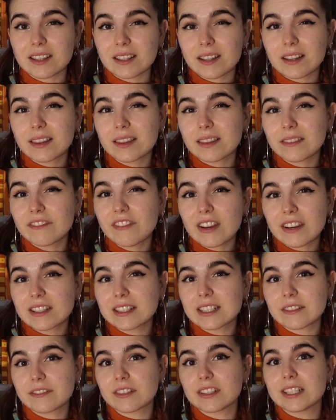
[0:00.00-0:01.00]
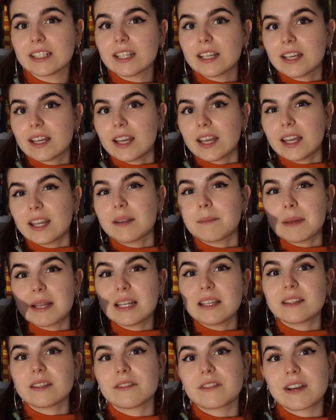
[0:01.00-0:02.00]
very different in
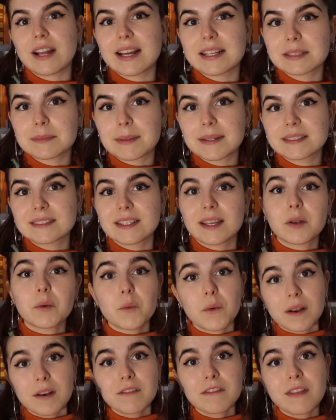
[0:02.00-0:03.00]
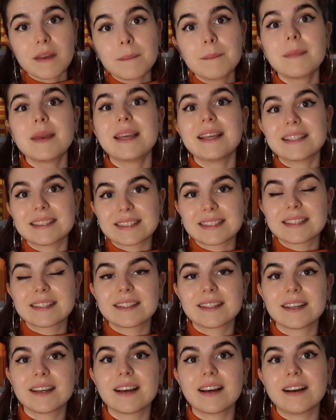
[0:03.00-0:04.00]
many different aspects, and one of them is
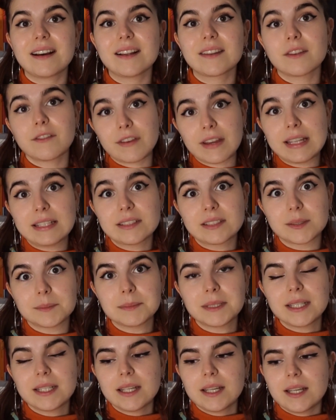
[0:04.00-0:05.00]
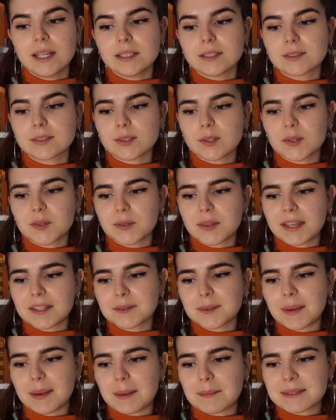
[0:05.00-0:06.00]
the Phantom. And so
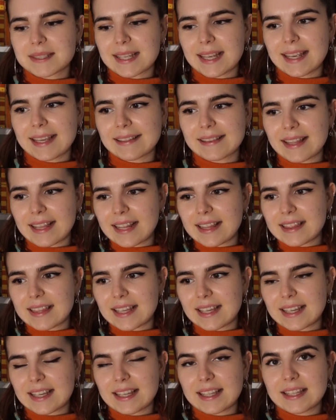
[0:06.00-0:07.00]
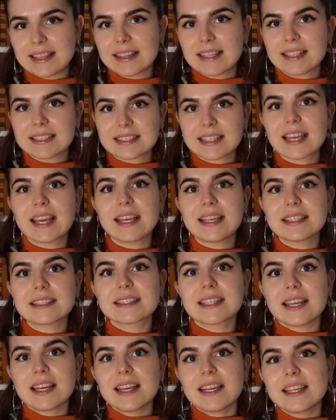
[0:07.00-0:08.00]
that's why I'm saying that I think in this
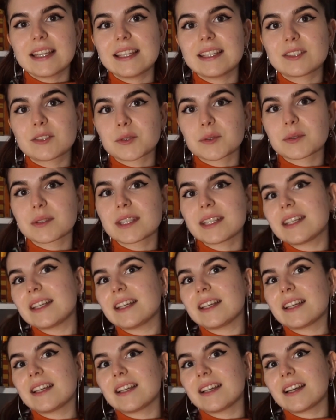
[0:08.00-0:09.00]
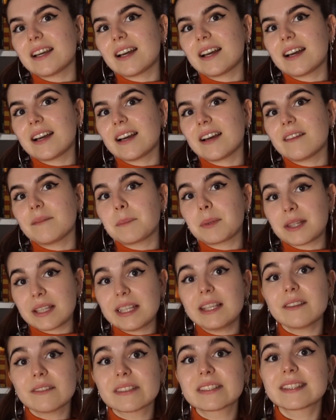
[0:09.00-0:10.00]
case he truly
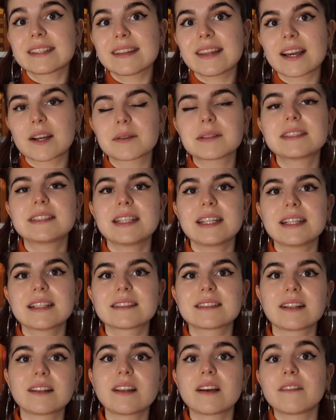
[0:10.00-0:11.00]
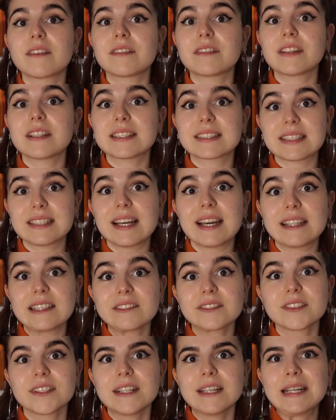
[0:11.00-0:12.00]
believes that Christine is the love of his
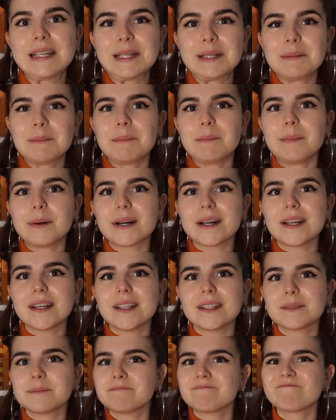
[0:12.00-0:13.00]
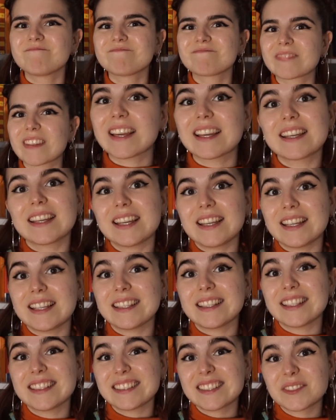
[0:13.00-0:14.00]
life. But
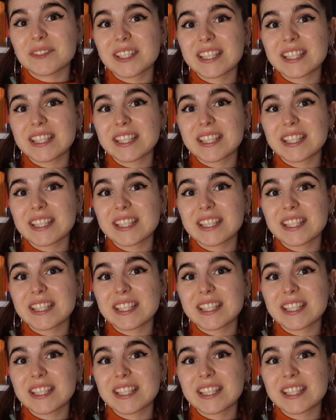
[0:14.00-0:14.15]
is it